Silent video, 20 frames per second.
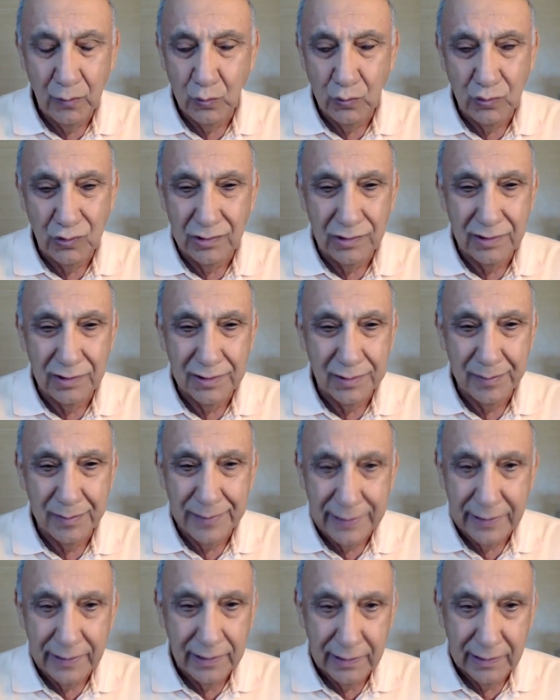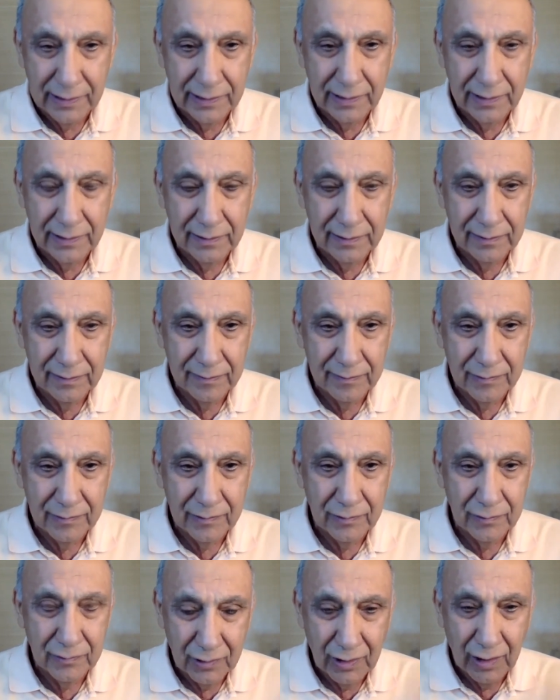loses its meaning then,
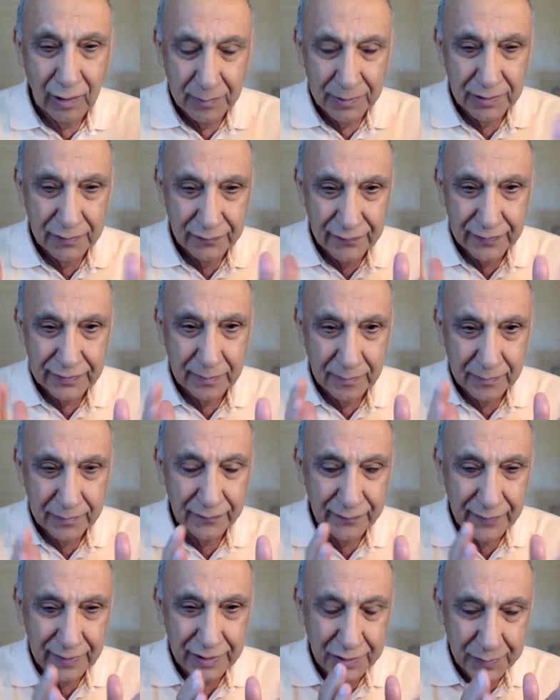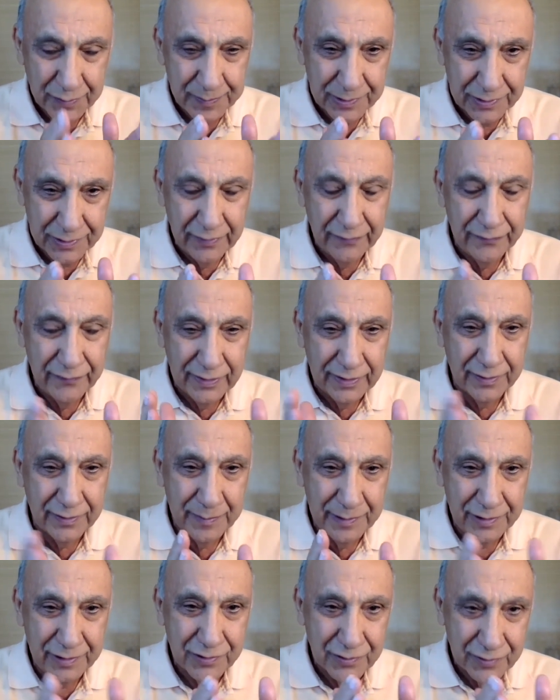because trauma is for something very specific,
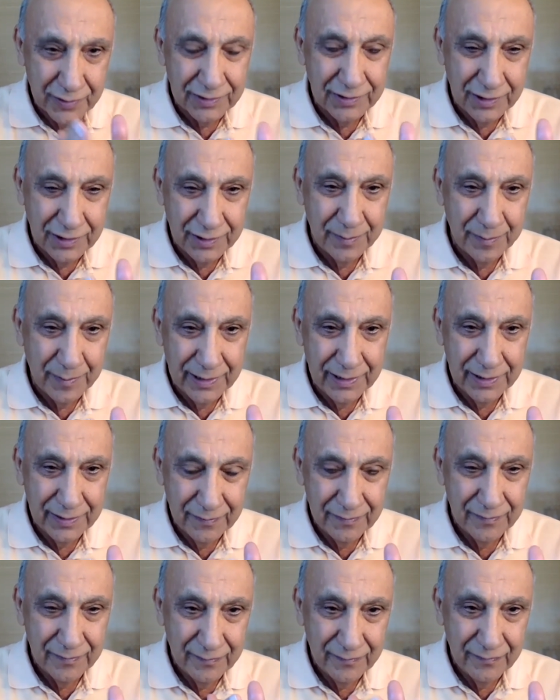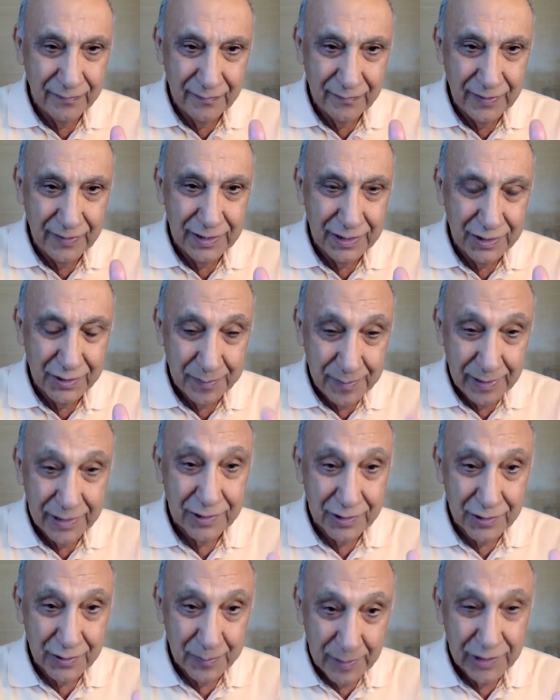being studied by very
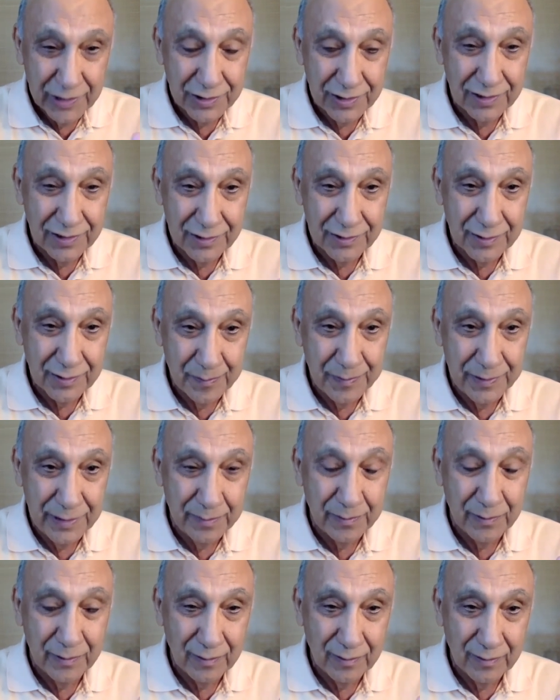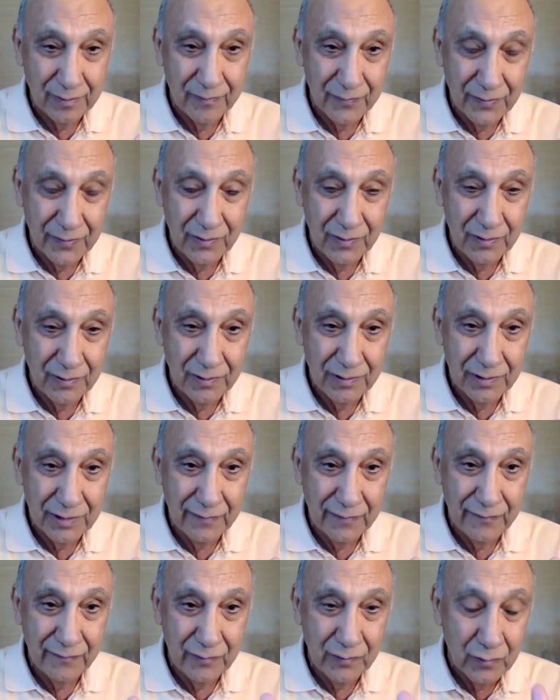specialist people in
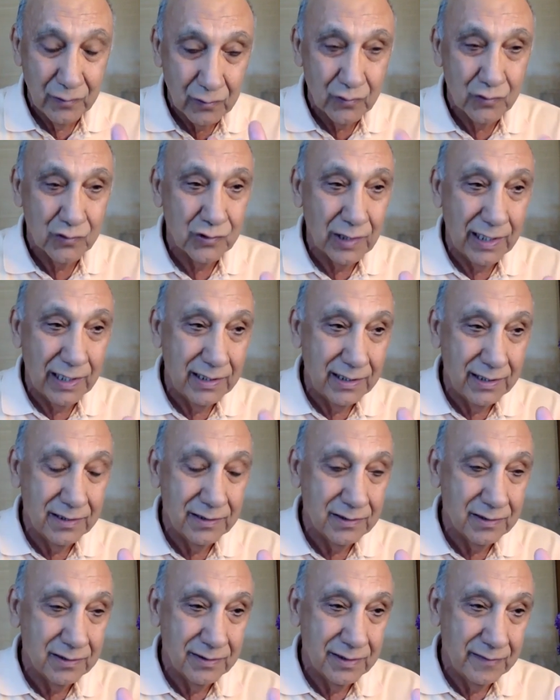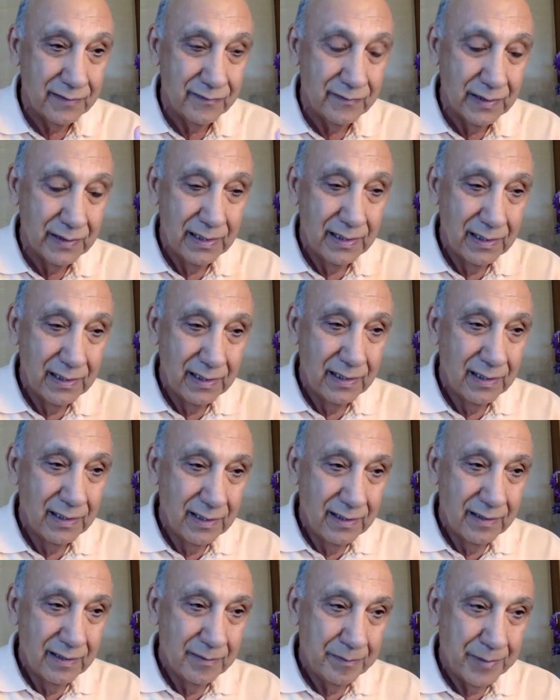terms of neuroscience, in terms
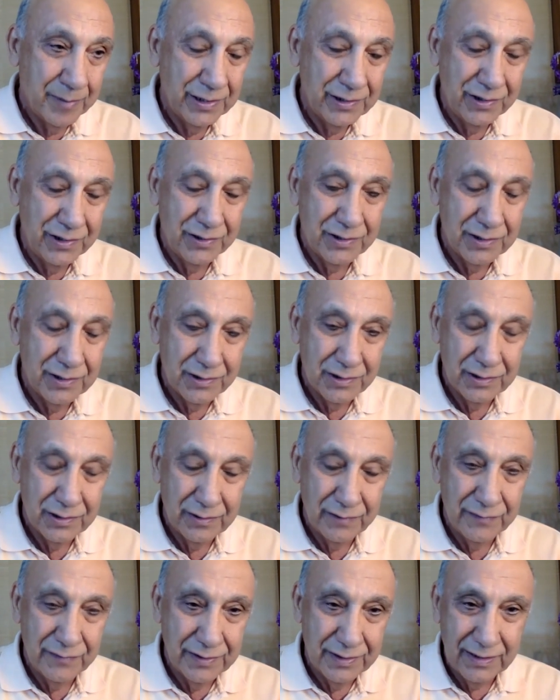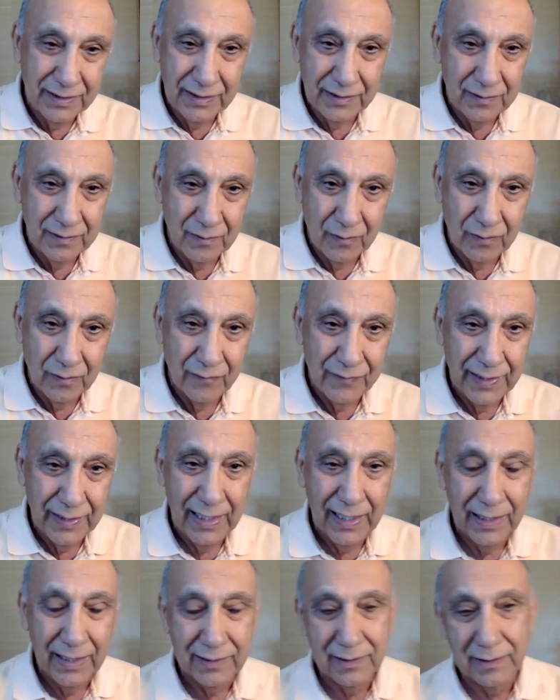of body sensitivity and all of
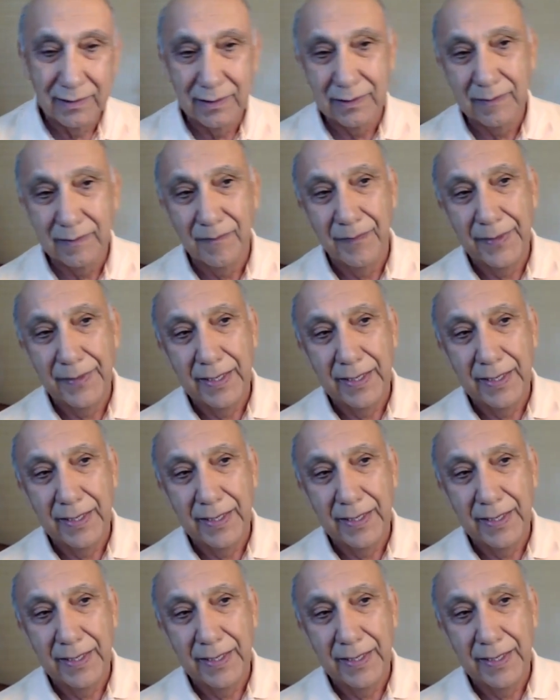that. Like,